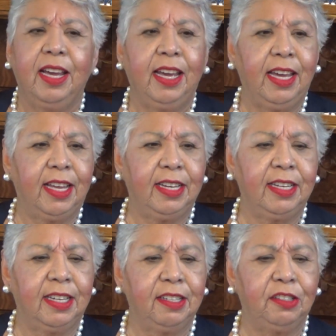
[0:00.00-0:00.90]

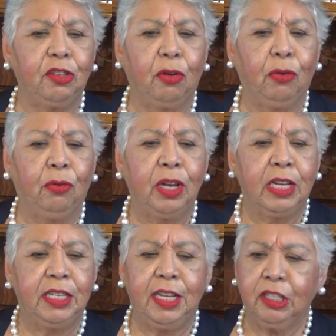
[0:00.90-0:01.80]
And so
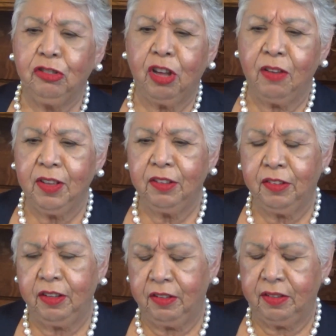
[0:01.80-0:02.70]
Doug
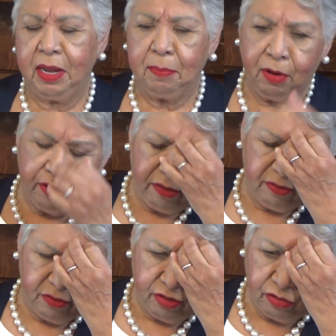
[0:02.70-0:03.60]
Chavez, the name
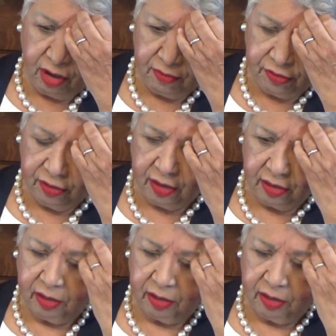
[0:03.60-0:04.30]
partner Chavez